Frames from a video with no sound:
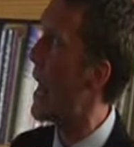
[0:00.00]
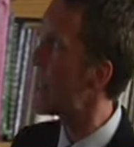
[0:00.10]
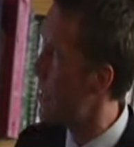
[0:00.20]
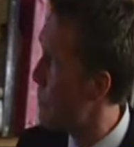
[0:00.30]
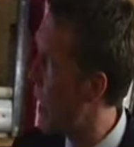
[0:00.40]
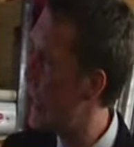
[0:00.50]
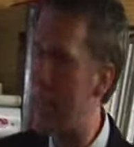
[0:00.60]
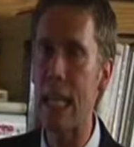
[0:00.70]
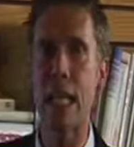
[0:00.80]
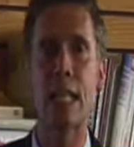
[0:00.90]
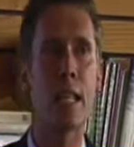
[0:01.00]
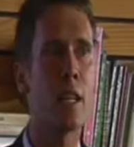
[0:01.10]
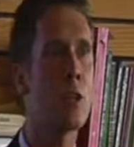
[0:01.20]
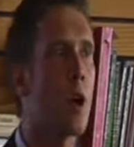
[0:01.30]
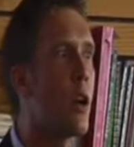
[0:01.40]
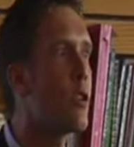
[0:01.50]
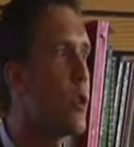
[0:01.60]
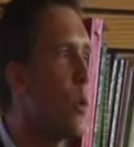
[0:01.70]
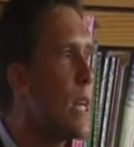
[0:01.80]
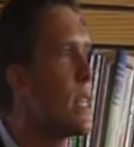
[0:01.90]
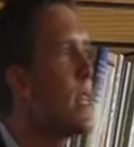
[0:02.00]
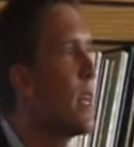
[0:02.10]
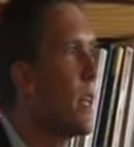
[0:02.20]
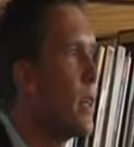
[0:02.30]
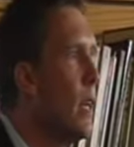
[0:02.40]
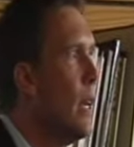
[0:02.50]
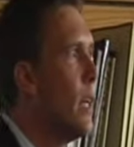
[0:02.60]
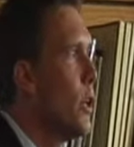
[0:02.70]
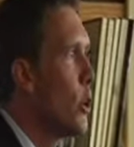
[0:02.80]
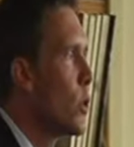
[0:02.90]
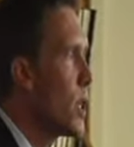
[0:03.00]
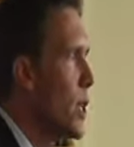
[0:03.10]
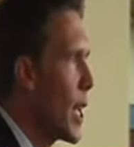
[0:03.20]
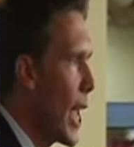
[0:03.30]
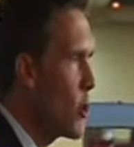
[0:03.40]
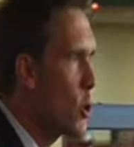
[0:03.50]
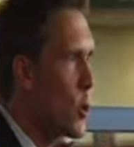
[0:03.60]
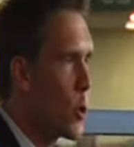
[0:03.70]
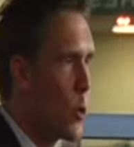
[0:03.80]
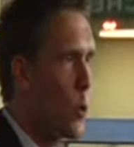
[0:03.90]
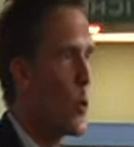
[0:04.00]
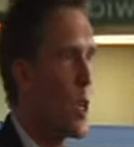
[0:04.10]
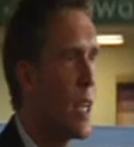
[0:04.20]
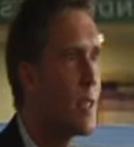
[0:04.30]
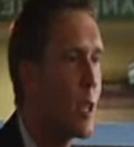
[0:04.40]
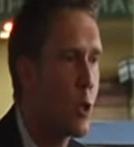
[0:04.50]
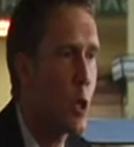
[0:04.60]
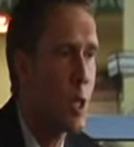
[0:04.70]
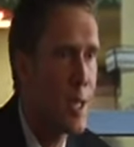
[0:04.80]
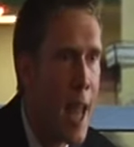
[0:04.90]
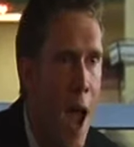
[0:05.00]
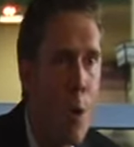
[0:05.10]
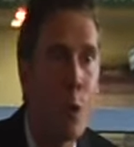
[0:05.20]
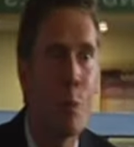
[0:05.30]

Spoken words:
as a man thinketh in his heart, so is he. You see, the ancients knew things that just now we're